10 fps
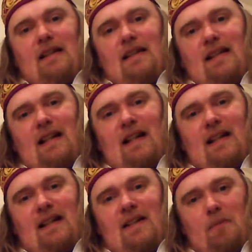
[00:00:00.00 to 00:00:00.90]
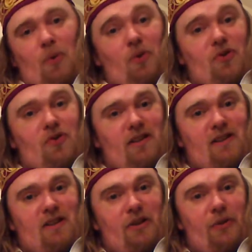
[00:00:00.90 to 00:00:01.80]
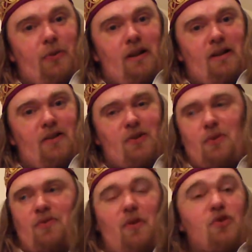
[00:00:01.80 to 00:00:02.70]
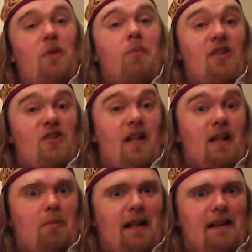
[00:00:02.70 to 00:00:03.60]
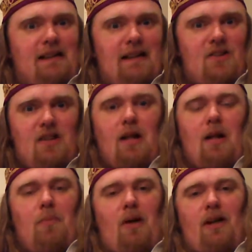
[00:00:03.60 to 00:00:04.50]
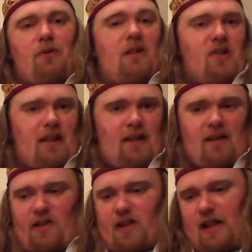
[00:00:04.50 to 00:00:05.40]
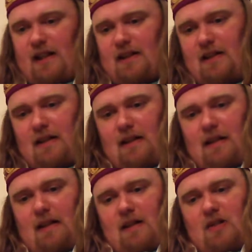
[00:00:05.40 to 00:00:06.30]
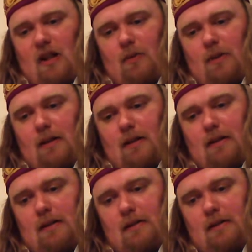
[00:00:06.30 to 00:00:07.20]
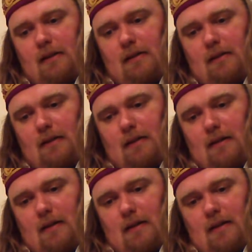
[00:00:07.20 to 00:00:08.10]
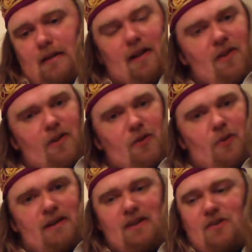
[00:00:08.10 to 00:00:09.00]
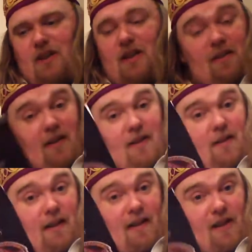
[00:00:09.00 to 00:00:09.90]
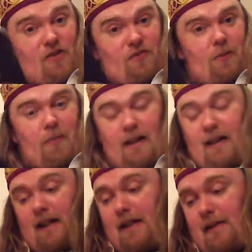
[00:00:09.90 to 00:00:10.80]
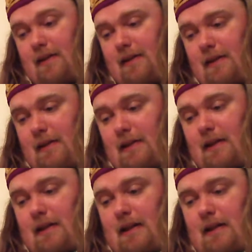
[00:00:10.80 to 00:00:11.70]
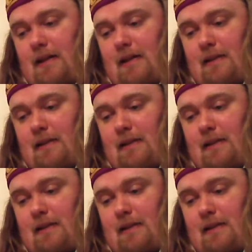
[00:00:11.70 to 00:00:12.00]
the monks tried to sort of suppress that practice by Christianising it. So so it's quite interesting. That's from in here. So